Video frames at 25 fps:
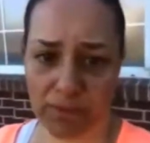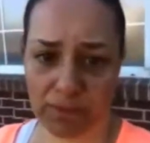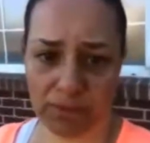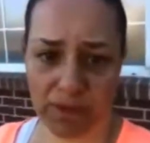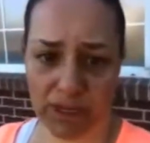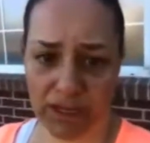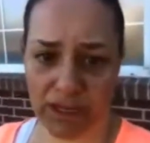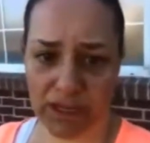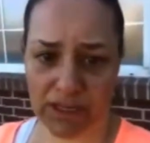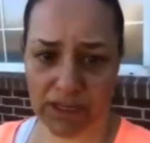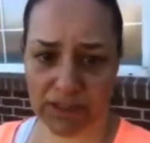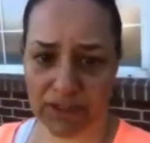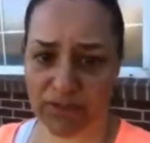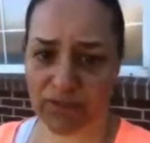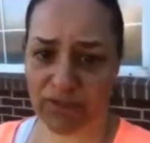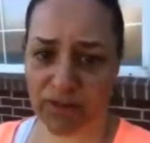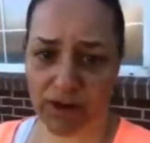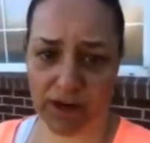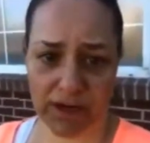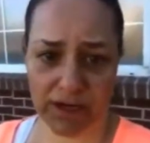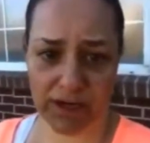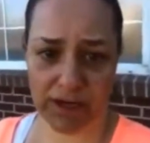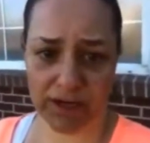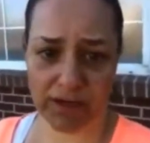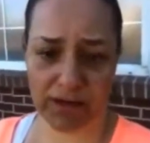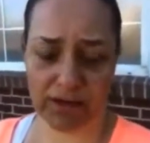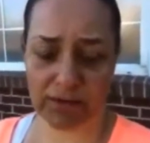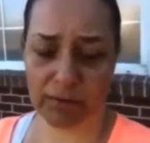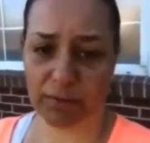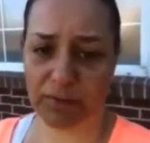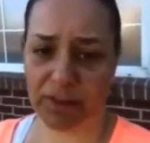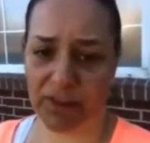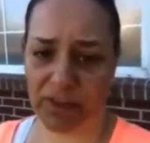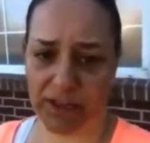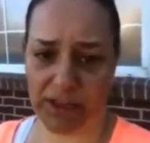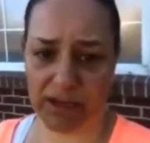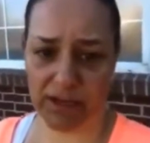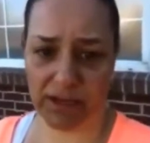I mean, it's very
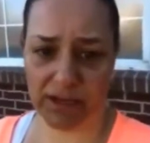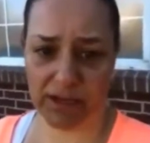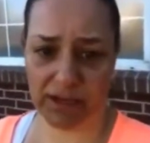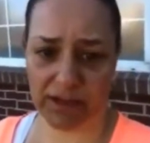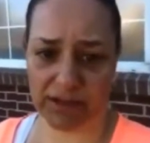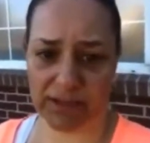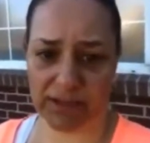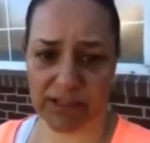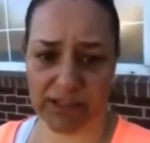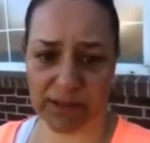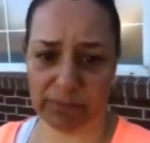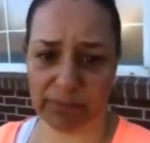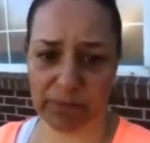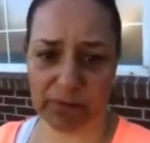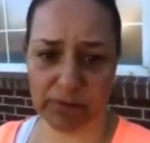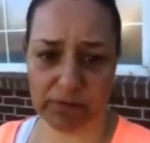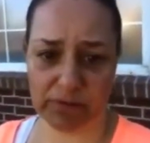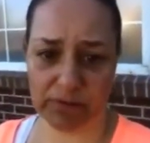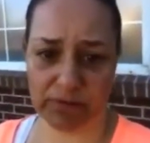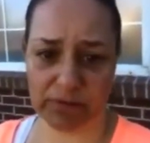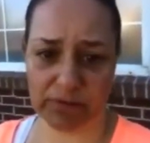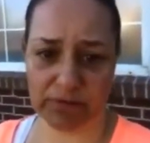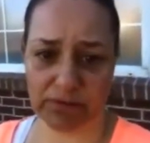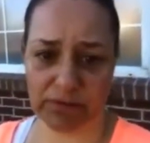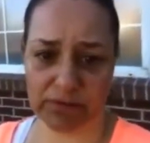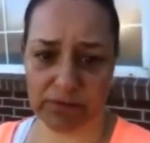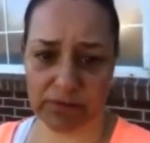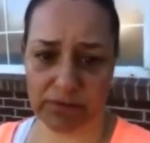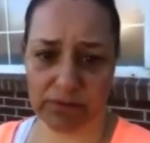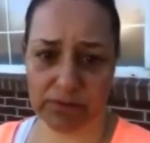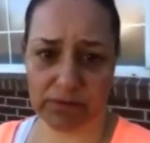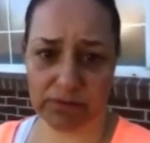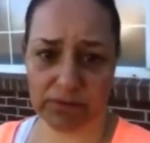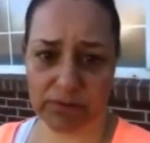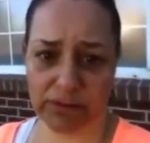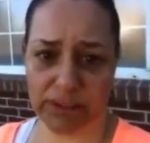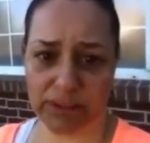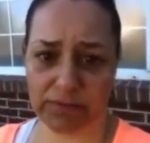plain and simple
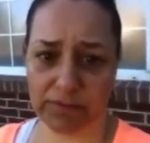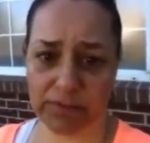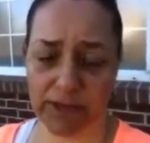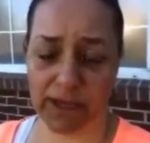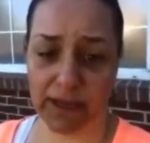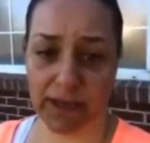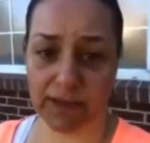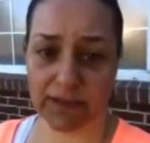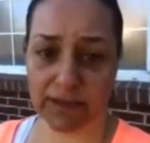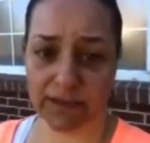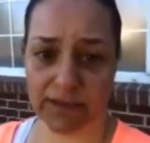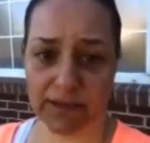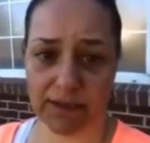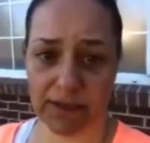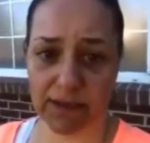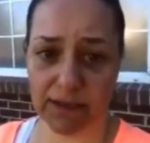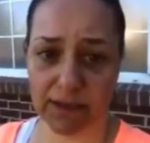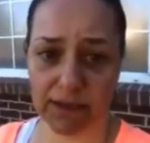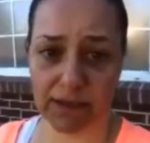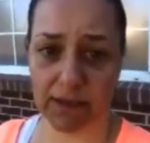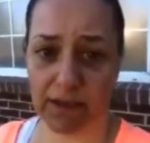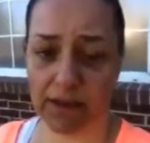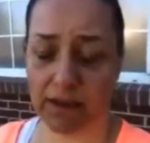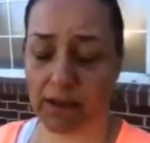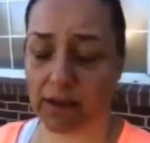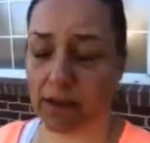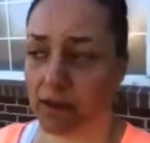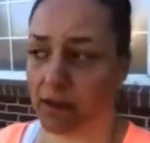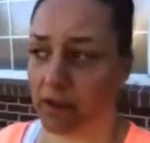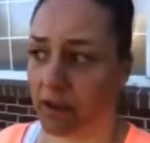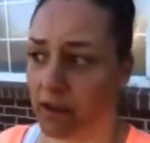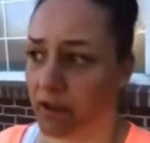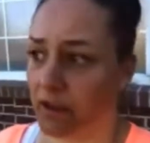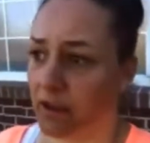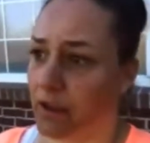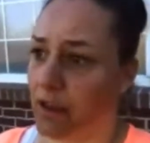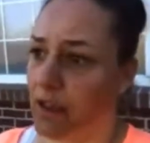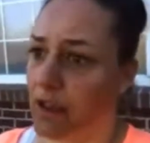to me. I see it.
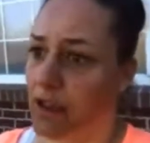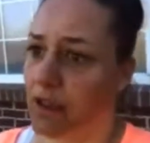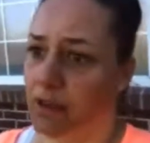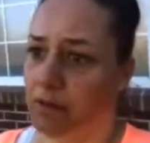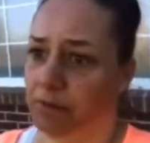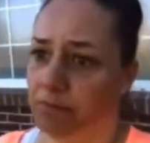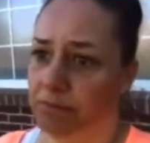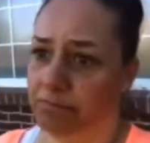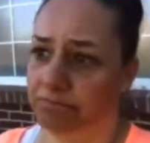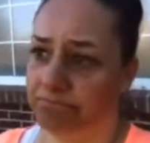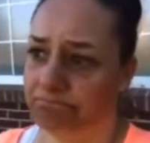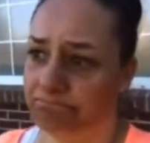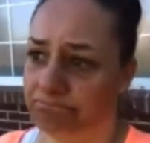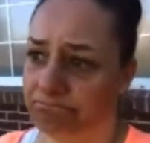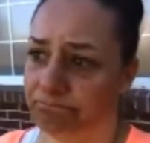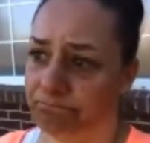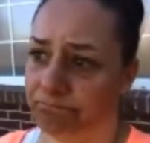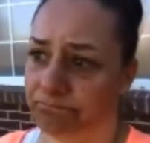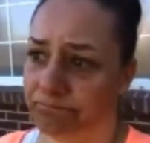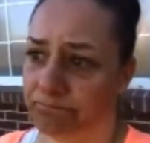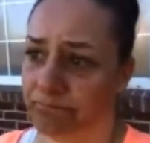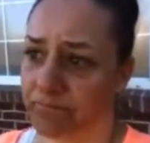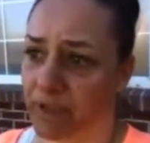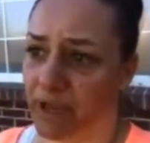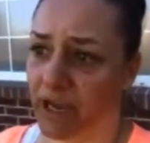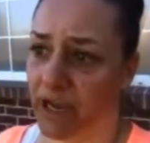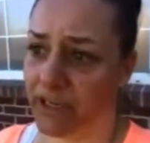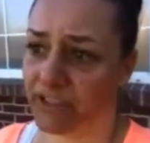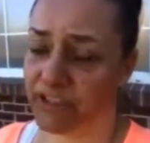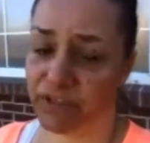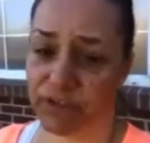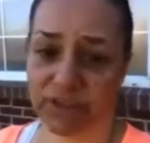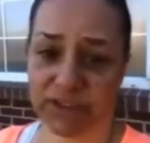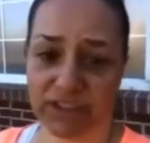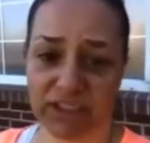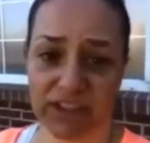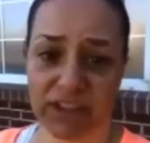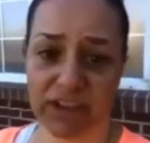Um, I
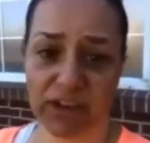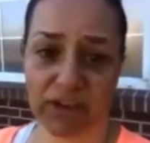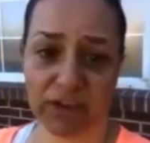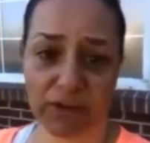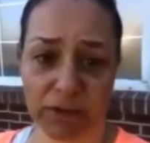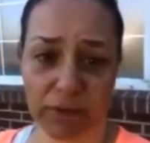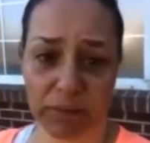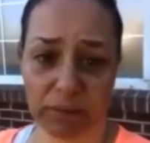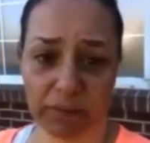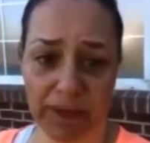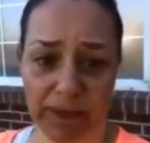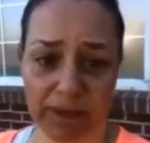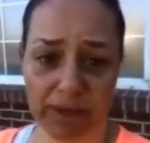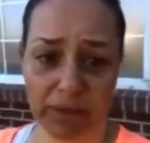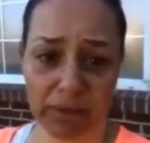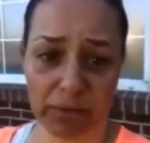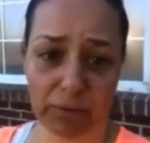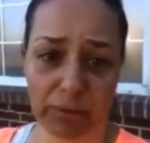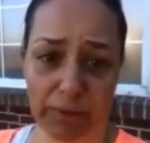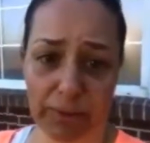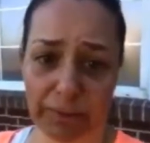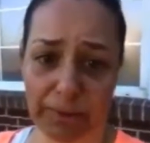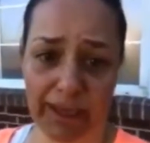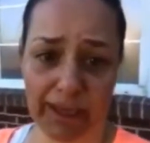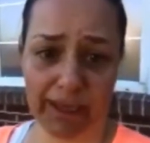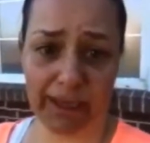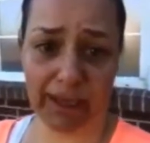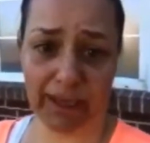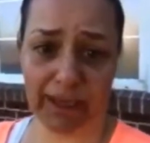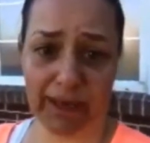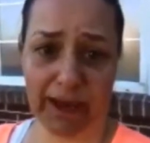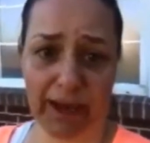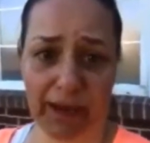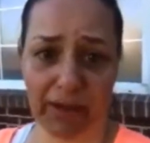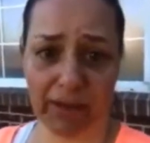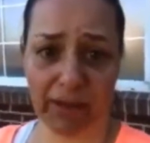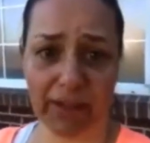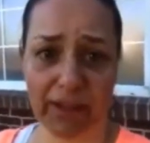do see the only way that we might
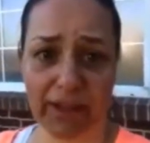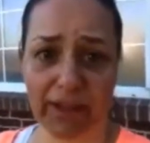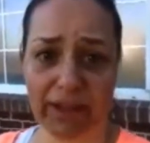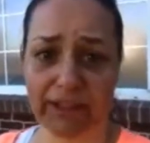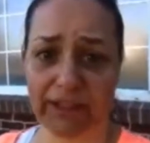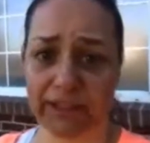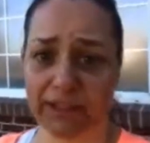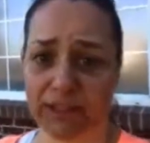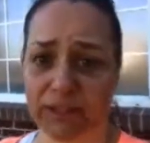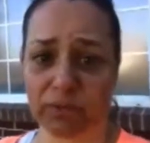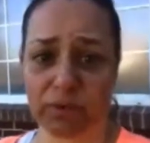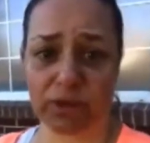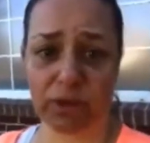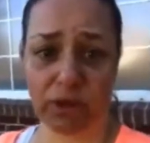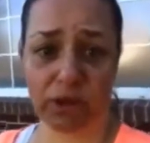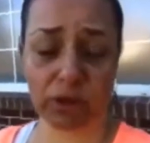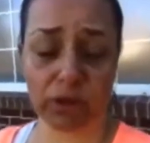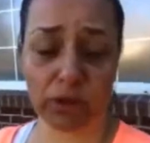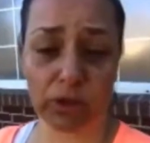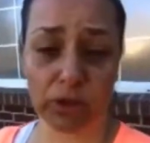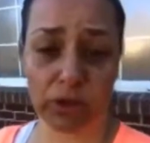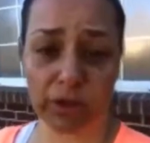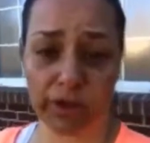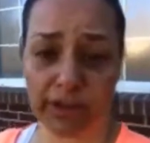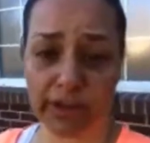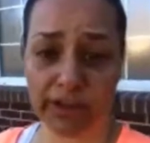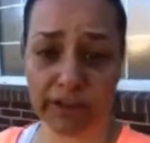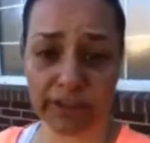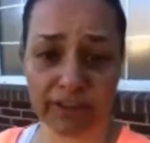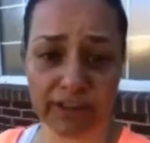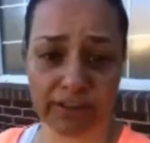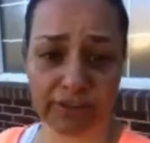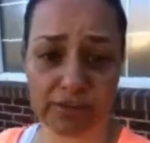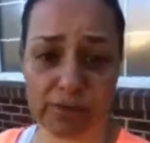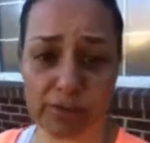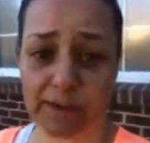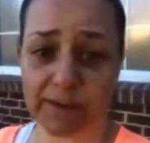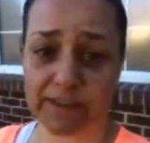get out of this is with good
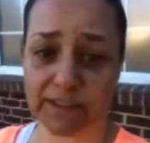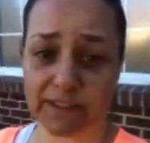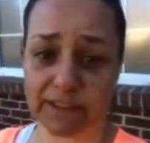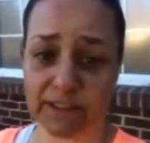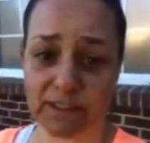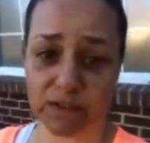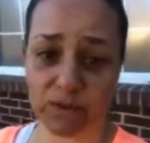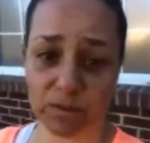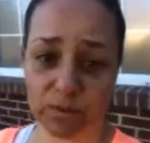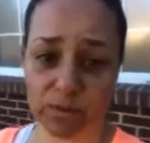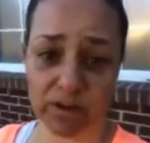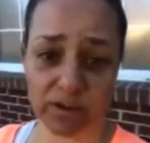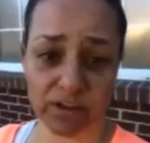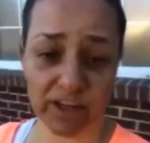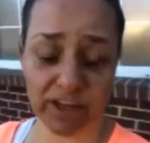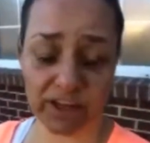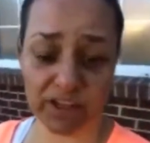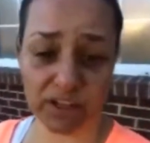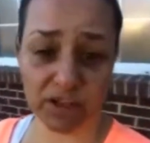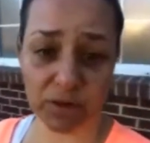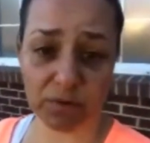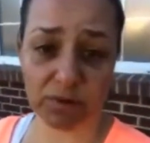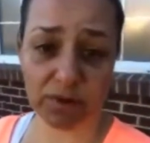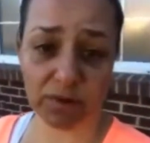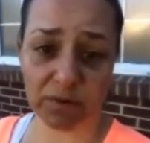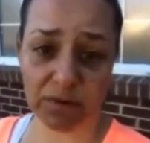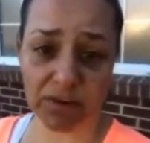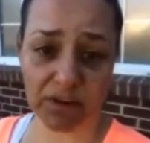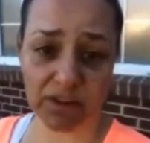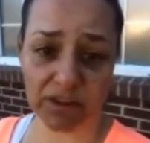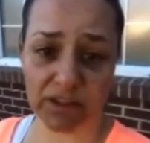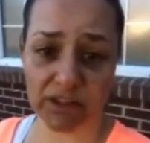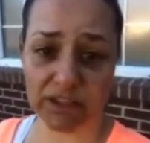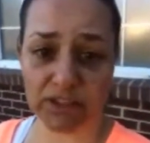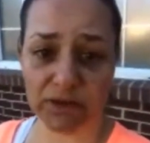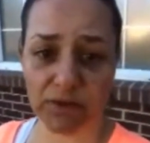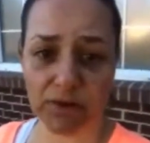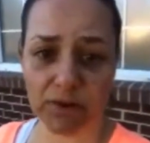lawyers. Everybody says, What are they doing? What
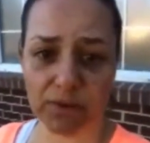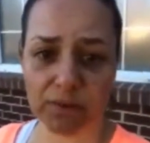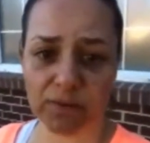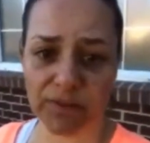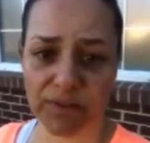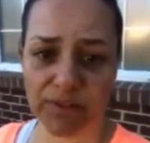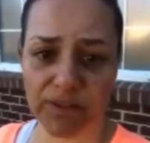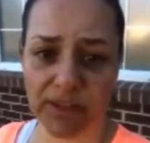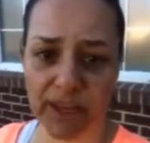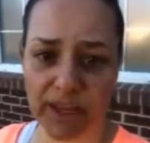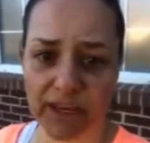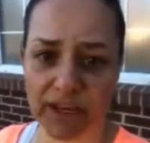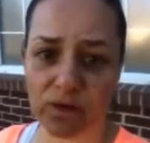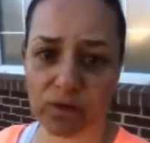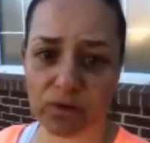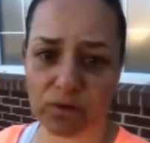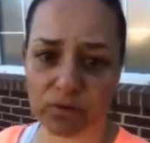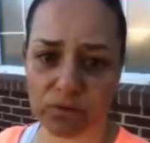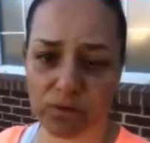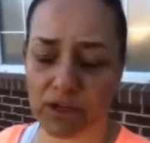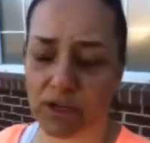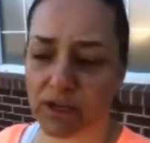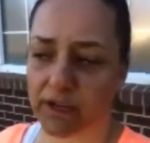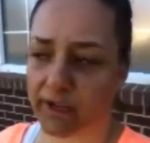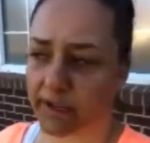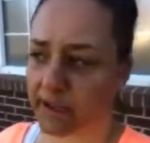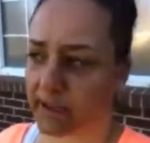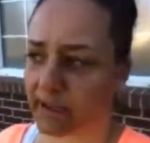are they doing? Well, they don't,